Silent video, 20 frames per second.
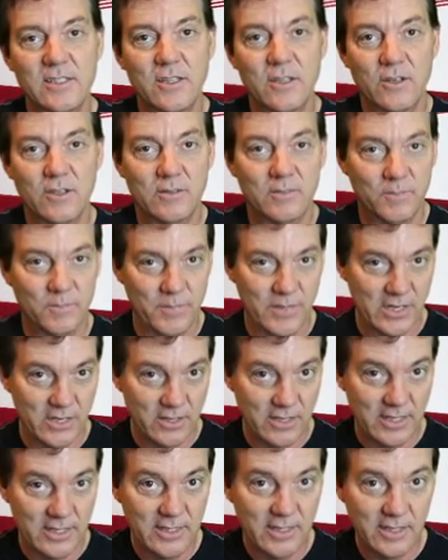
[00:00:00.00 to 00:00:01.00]
their
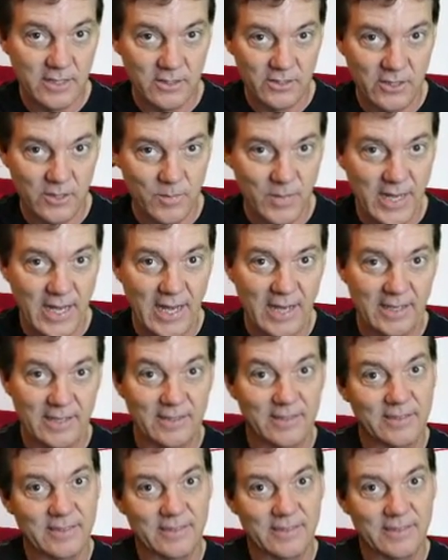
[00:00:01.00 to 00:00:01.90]
beard can tickle your back.